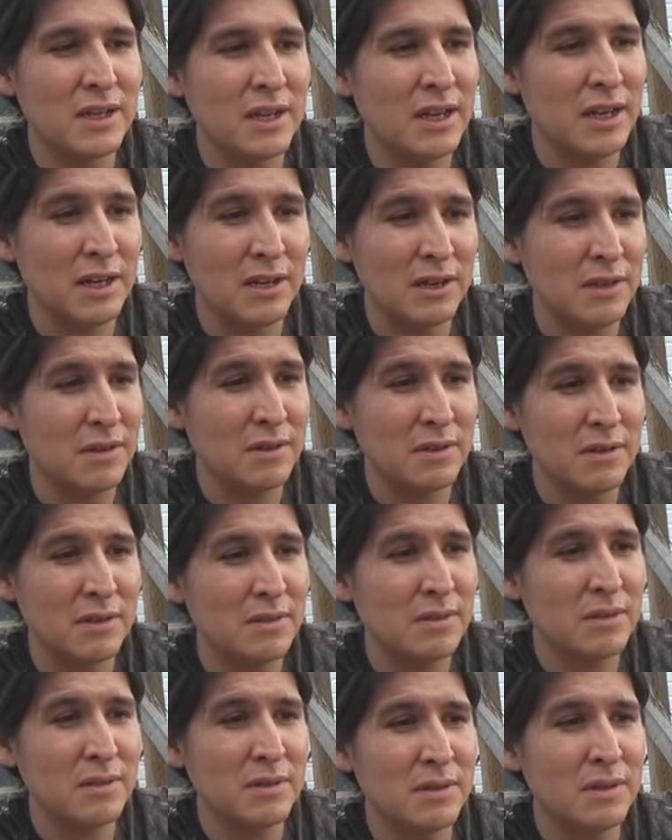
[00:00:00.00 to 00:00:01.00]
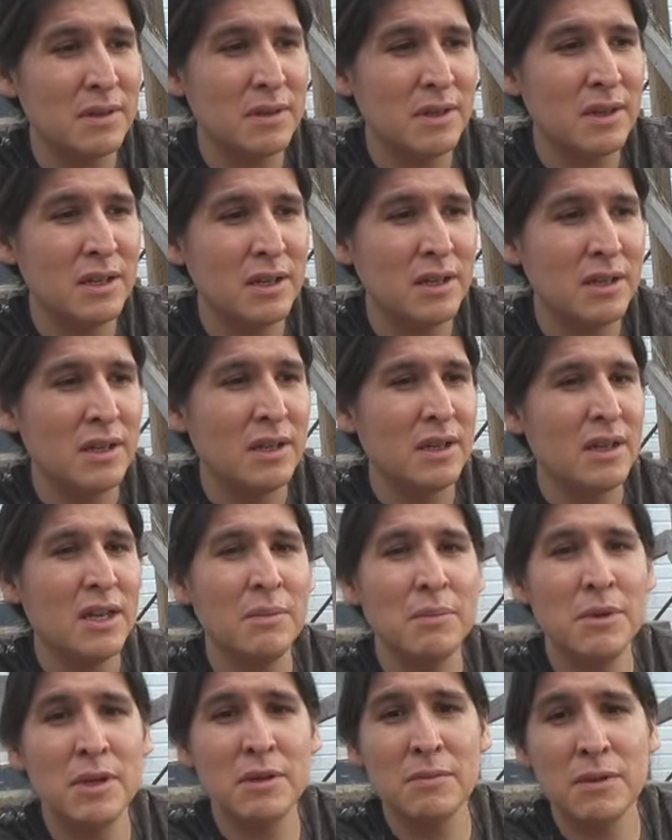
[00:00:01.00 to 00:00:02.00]
I don't know. I
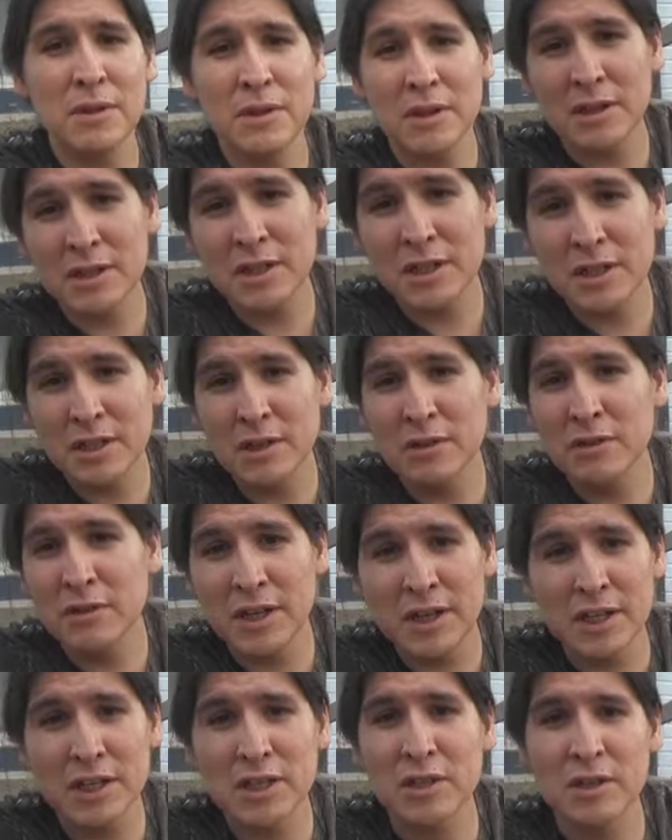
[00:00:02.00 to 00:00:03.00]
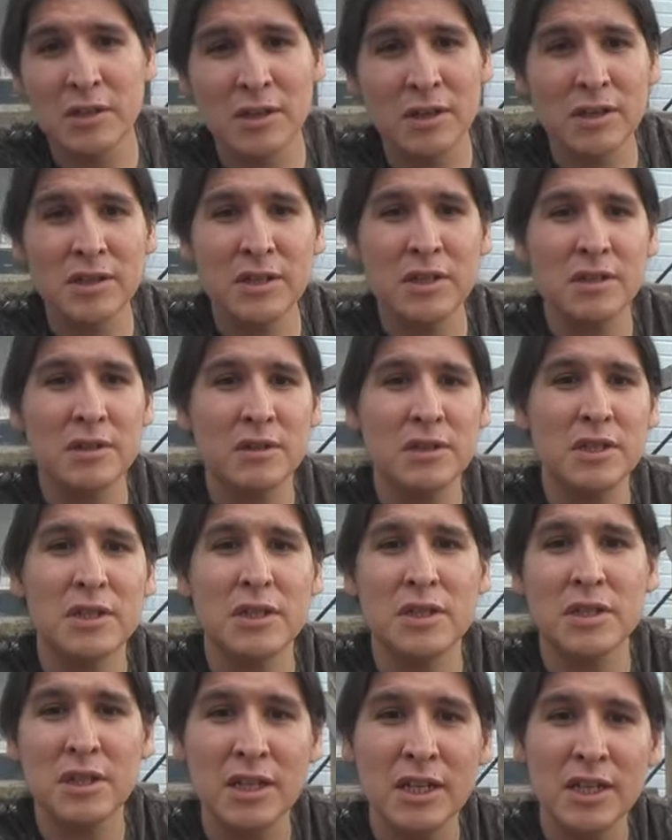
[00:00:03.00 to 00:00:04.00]
mean, with all these new age cults,
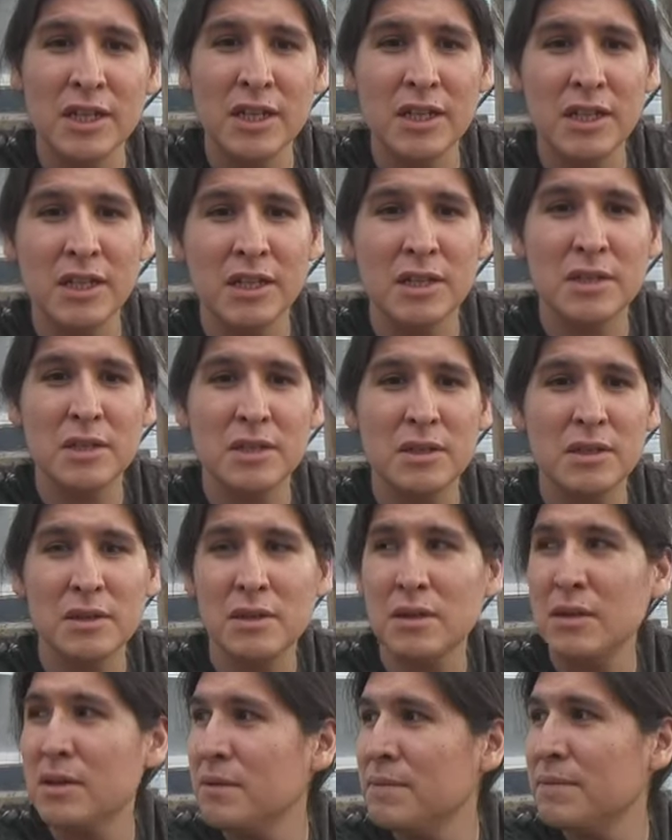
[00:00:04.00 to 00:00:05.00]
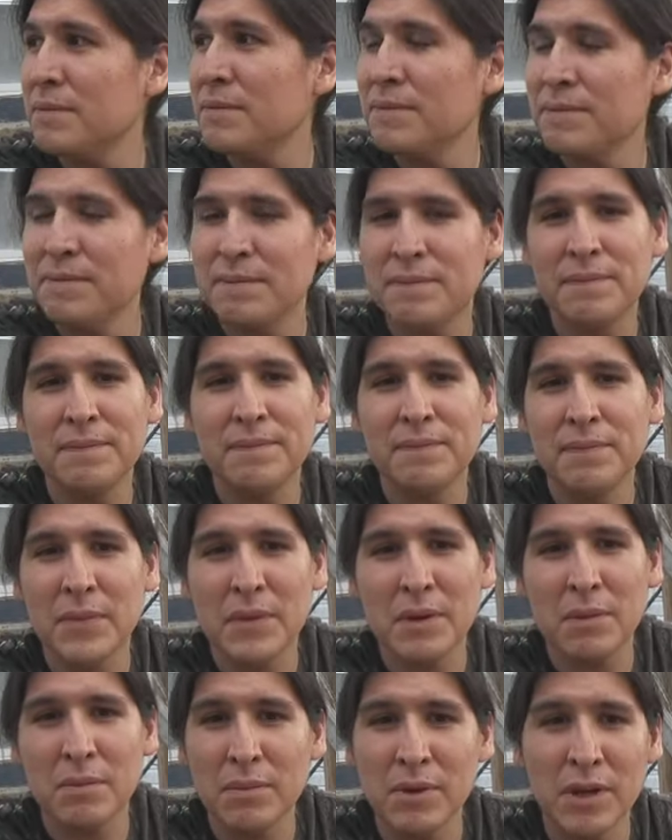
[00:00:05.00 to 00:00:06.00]
just leading these
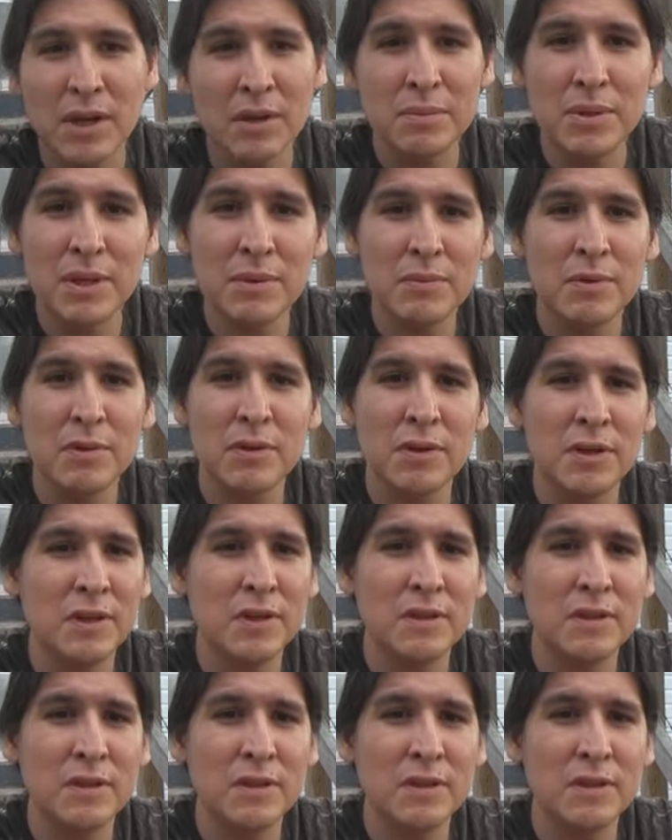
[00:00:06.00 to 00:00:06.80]
brown people,